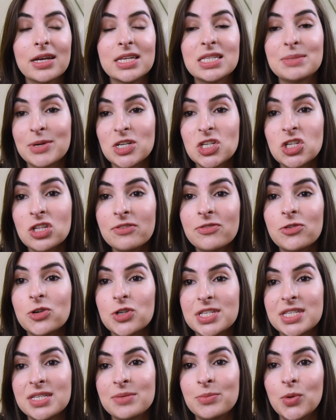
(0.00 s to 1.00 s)
especially for a
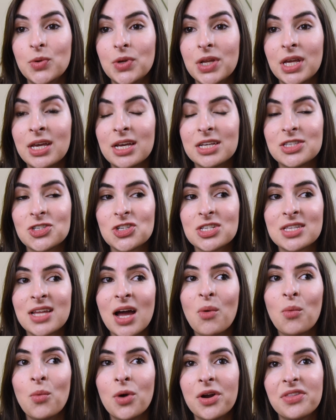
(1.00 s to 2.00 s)
smoothie, it's just
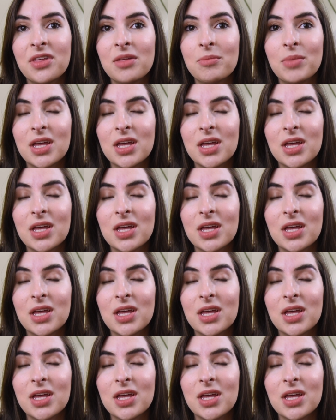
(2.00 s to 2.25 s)
not worth it